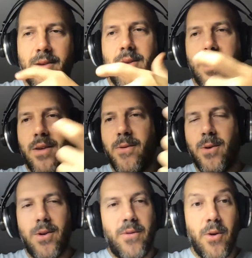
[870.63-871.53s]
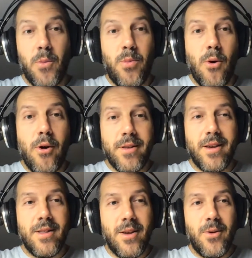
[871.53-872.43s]
If you're bored
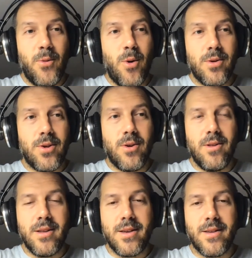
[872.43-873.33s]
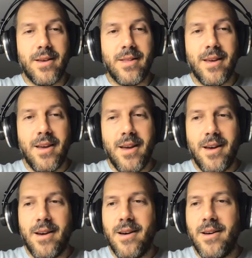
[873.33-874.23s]
and you watched all this and
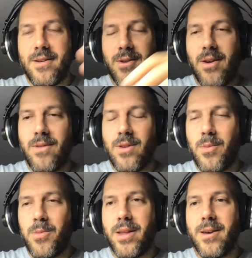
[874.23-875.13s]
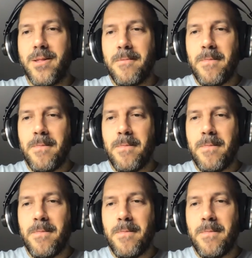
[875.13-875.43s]
you have an opinion,